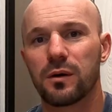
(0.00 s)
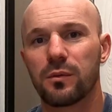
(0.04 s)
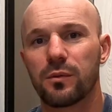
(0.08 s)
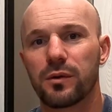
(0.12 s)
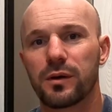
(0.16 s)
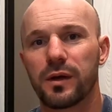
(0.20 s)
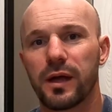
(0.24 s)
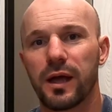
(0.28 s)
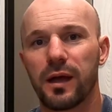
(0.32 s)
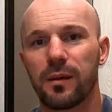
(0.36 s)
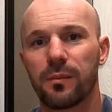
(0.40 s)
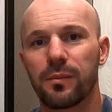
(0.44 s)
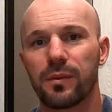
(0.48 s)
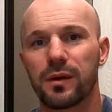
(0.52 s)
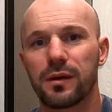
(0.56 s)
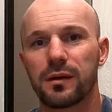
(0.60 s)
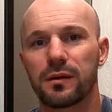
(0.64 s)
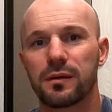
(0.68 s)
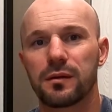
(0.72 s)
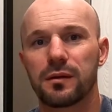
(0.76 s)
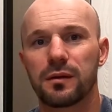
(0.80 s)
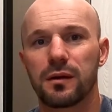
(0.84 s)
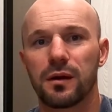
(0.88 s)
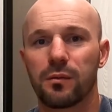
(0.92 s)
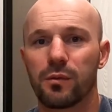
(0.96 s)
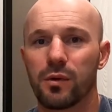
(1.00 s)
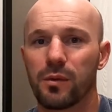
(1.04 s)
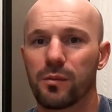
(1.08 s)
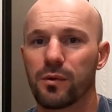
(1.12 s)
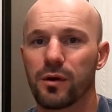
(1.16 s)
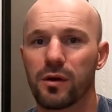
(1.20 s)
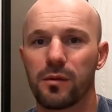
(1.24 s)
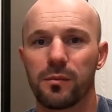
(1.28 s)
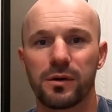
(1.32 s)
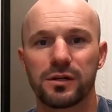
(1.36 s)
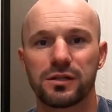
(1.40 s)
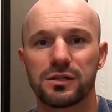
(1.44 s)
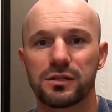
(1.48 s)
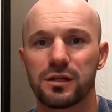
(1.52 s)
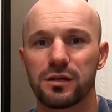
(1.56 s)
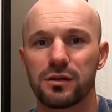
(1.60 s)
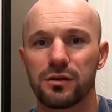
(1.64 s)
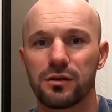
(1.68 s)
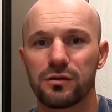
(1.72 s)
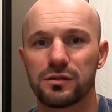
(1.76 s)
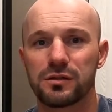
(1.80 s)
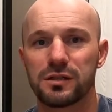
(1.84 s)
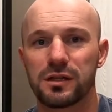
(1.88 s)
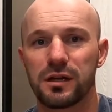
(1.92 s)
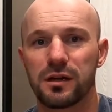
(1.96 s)
while we're camping. We pretty much
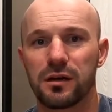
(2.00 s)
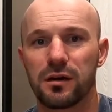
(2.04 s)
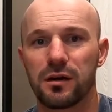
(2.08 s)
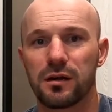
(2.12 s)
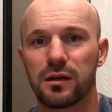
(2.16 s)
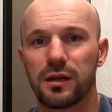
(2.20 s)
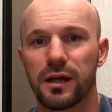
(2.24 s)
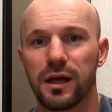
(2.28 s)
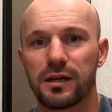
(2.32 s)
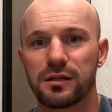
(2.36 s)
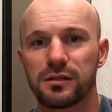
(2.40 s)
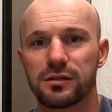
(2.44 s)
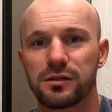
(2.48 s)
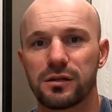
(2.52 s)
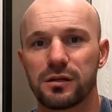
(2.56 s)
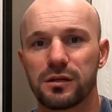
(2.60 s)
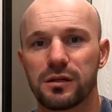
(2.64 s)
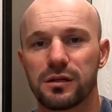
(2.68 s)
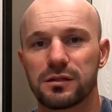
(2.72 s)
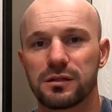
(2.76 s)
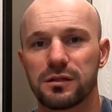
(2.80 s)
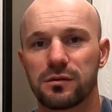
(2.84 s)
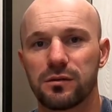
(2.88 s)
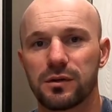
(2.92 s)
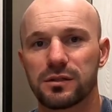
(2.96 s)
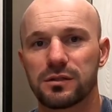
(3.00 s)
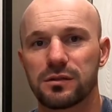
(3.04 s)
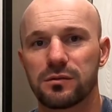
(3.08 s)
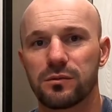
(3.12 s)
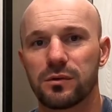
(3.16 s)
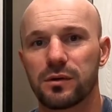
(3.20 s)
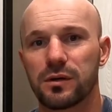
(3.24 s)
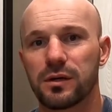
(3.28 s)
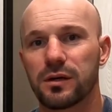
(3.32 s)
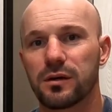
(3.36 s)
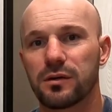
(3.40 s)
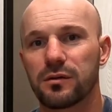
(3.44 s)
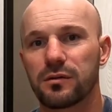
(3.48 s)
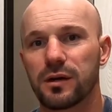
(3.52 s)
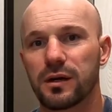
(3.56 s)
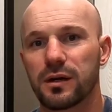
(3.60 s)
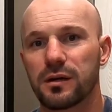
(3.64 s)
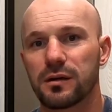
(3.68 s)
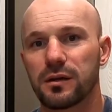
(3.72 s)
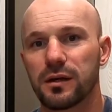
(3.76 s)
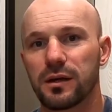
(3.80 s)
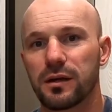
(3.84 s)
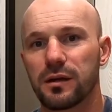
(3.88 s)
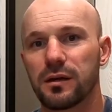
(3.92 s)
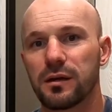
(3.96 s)
didn't use it at all last year because it wasn't working
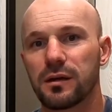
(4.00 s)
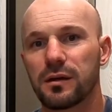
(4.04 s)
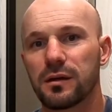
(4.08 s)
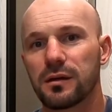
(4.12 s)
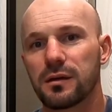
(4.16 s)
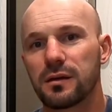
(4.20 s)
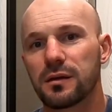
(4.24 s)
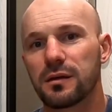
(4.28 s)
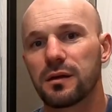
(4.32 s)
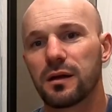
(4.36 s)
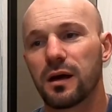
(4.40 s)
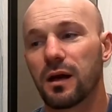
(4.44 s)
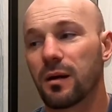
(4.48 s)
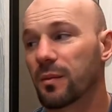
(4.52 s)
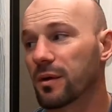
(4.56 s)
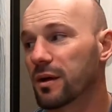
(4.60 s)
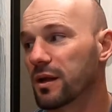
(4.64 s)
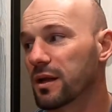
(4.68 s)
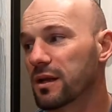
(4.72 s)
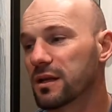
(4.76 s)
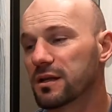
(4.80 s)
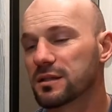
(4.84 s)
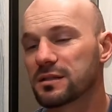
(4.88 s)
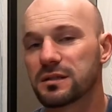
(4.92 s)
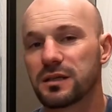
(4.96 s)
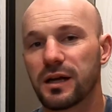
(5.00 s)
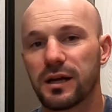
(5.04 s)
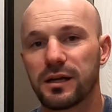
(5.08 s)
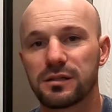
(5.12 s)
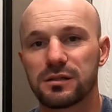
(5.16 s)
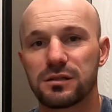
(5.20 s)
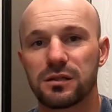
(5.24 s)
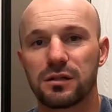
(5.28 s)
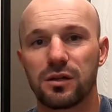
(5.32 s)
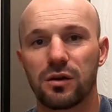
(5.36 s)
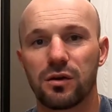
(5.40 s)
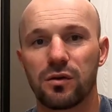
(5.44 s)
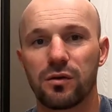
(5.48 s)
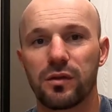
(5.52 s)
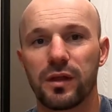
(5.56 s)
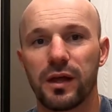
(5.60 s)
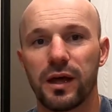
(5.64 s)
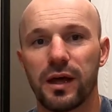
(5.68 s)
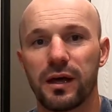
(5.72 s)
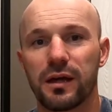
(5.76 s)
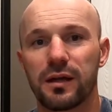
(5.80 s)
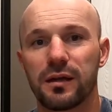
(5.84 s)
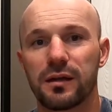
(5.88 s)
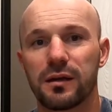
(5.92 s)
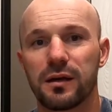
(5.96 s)
correctly. But it is nice to know
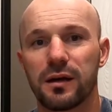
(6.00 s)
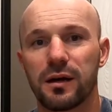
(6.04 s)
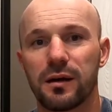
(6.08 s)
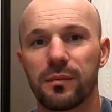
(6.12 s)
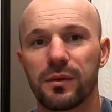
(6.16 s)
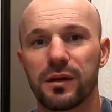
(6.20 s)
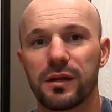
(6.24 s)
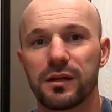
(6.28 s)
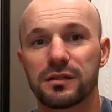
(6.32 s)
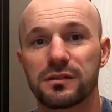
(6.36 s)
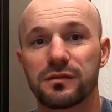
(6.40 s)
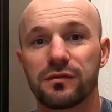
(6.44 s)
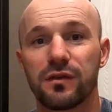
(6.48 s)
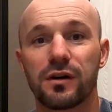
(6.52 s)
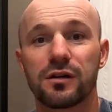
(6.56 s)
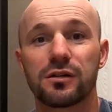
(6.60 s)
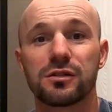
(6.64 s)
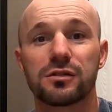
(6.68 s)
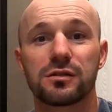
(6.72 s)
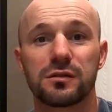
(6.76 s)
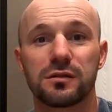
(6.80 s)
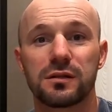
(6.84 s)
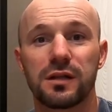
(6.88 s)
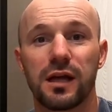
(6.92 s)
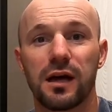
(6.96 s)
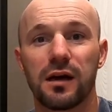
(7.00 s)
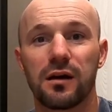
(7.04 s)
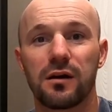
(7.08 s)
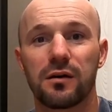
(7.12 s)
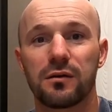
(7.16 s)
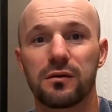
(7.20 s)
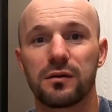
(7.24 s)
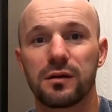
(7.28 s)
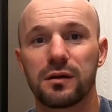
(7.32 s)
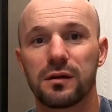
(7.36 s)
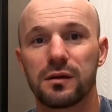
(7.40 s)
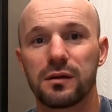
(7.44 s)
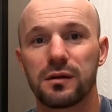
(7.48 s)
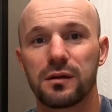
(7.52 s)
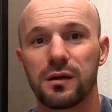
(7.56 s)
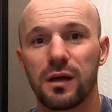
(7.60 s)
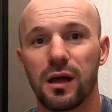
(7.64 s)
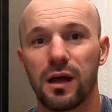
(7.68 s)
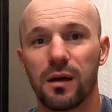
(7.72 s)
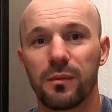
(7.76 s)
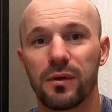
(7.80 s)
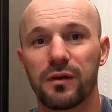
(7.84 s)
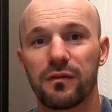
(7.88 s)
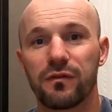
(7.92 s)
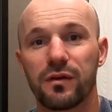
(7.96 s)
that it is functional now
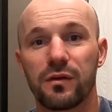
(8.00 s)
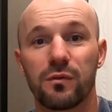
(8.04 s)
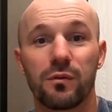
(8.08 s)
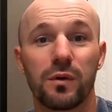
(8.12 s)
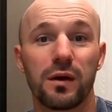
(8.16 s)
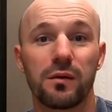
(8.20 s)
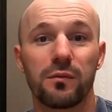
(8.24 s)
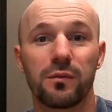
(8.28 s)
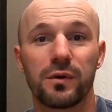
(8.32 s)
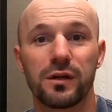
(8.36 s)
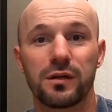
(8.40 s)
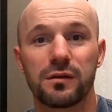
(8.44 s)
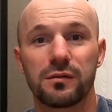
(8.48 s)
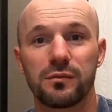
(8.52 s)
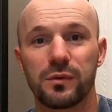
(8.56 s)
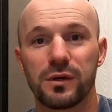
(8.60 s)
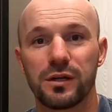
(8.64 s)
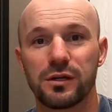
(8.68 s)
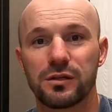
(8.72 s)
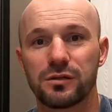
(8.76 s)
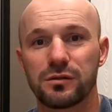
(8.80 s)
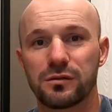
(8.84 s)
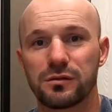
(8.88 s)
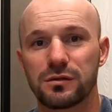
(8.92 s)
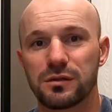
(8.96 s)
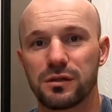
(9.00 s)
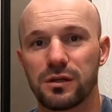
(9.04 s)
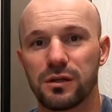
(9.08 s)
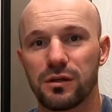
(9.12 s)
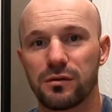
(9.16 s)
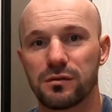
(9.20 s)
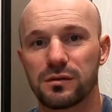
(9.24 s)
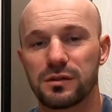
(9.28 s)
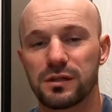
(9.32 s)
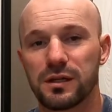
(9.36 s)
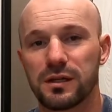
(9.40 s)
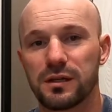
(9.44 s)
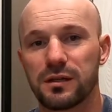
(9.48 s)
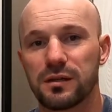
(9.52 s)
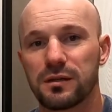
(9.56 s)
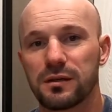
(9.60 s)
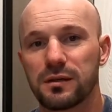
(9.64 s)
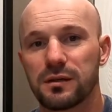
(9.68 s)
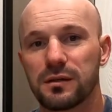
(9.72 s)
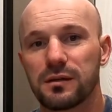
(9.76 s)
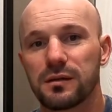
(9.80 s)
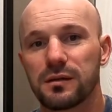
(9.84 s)
if and when we choose to use it.